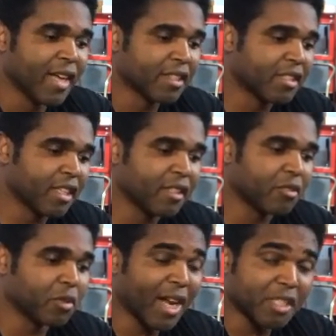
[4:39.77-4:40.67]
Now see,
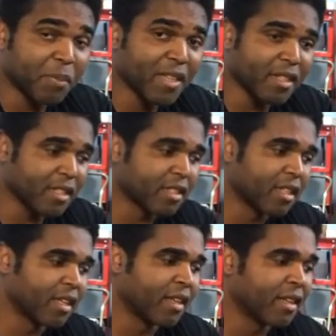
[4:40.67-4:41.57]
when I spin this,
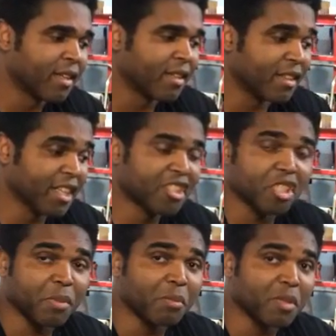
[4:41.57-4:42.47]
this
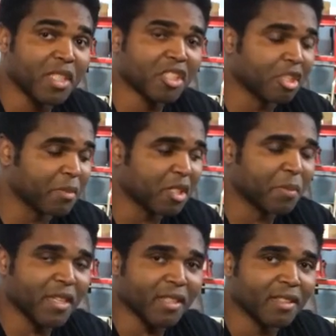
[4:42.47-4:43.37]
should be
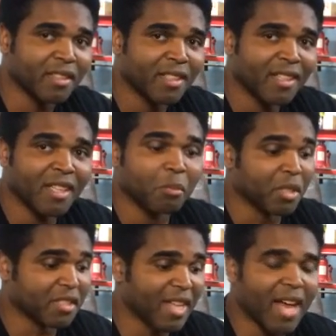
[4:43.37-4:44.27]
spinning,
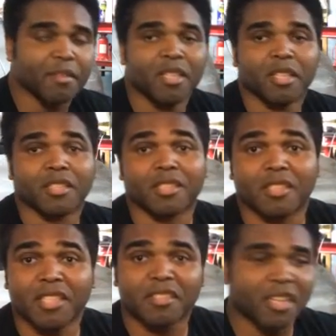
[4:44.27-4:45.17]
but it's not, because
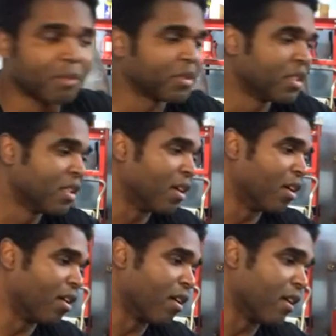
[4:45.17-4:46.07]
it's seized up
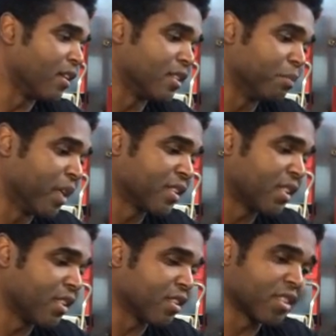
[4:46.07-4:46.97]
or it's
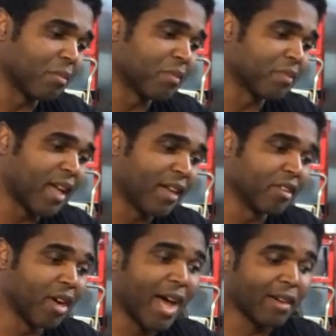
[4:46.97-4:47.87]
busted or something. I
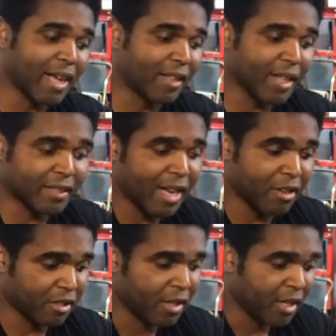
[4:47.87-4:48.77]
don't know how it got like
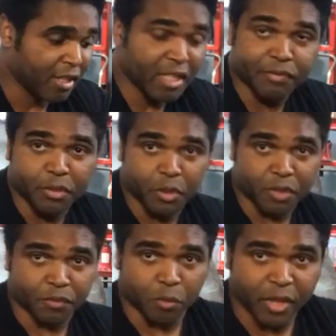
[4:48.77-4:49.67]
that. It definitely
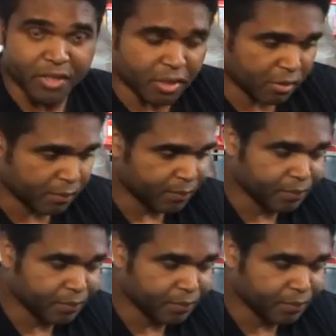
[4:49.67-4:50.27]
wasn't from racing.